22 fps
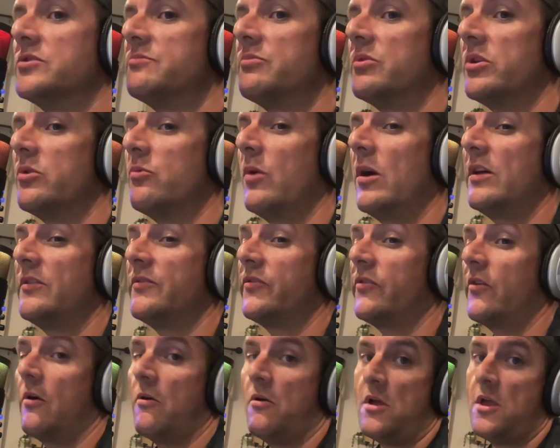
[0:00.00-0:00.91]
pretty well.
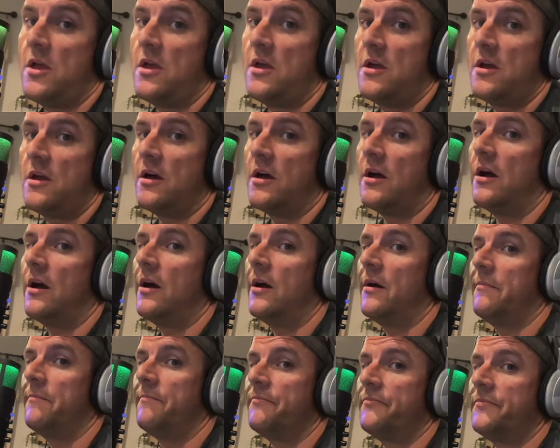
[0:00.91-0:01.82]
So
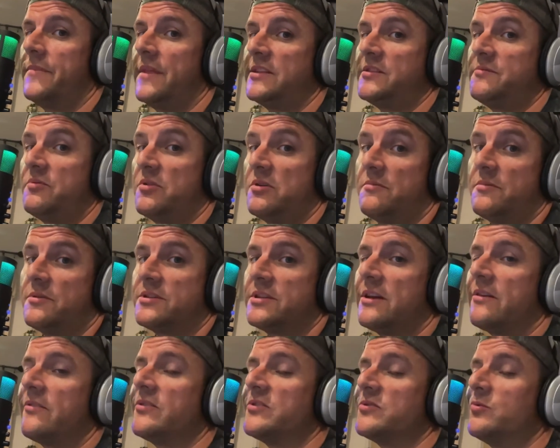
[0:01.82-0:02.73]
that's pretty much
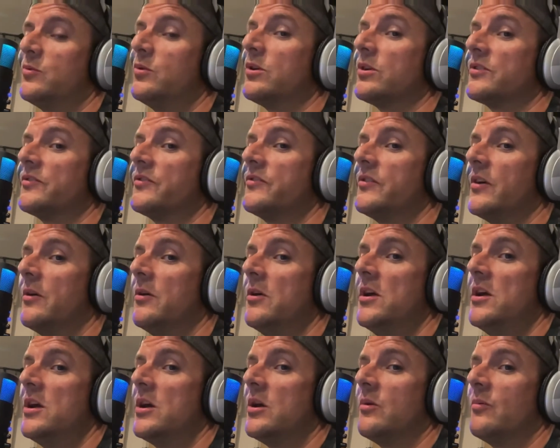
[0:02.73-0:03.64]
how this works. So
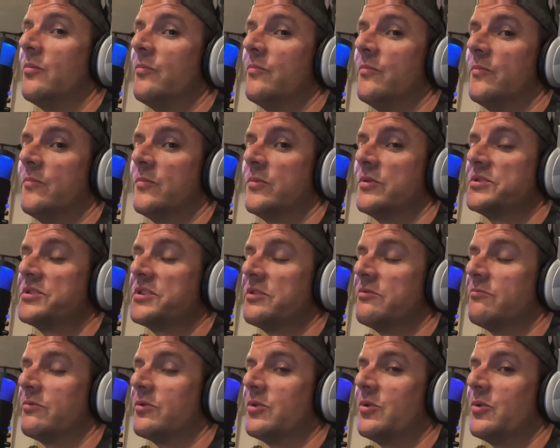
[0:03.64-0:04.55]
we're just going
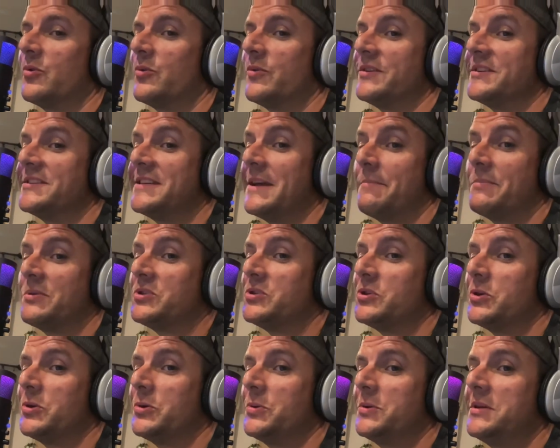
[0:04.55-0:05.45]
to record this
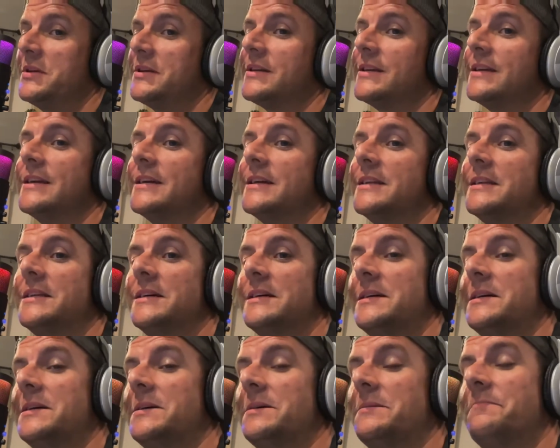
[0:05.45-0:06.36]
episode and
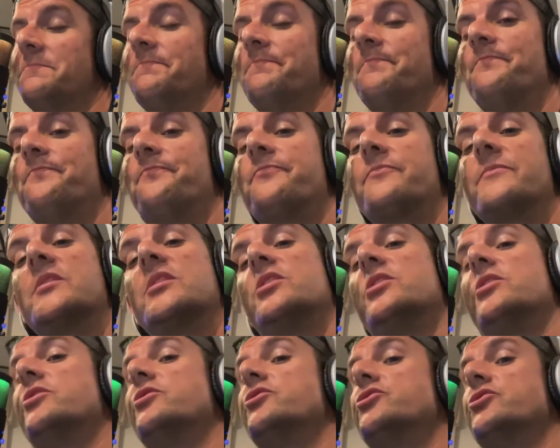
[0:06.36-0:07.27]
kind
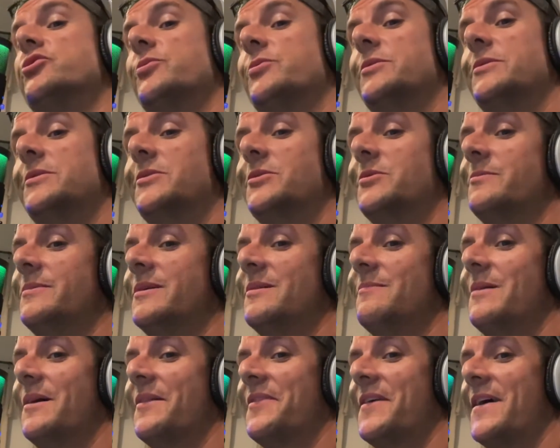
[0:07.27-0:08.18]
of show you a little bit
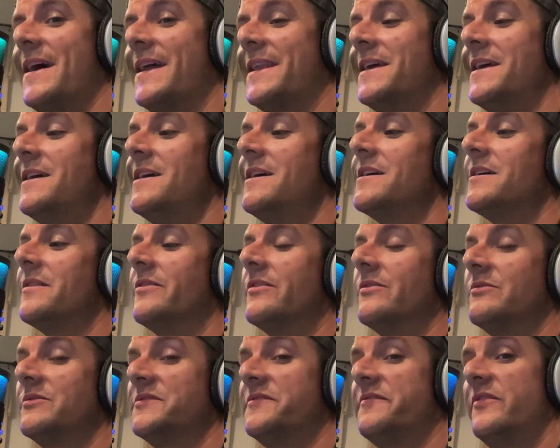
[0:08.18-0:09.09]
about that.
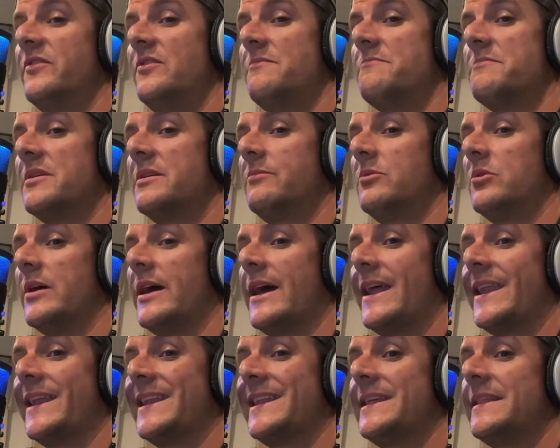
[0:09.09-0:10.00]
There is very minimal
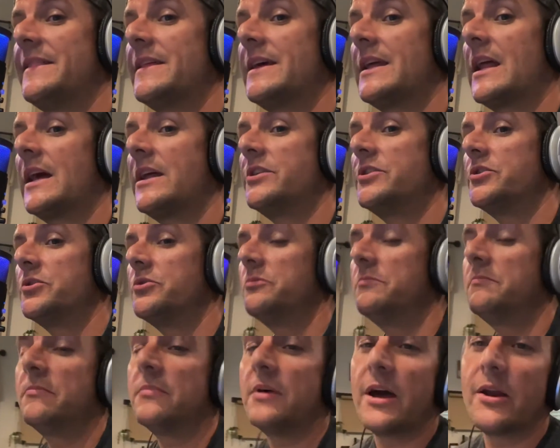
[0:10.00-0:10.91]
editing that I
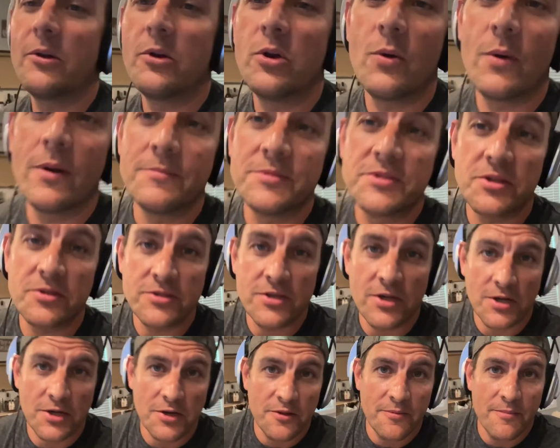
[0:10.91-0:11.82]
do. I don't know, I'm still
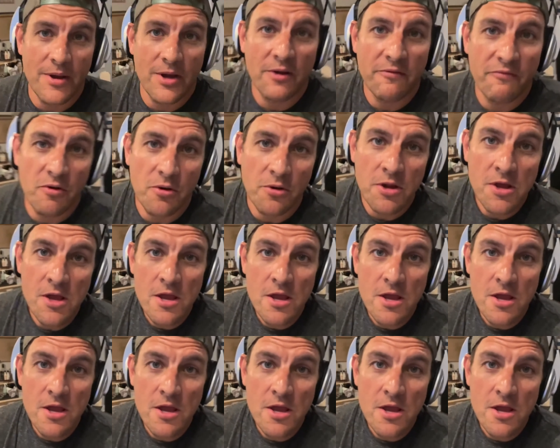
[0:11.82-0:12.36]
talking to the microphone.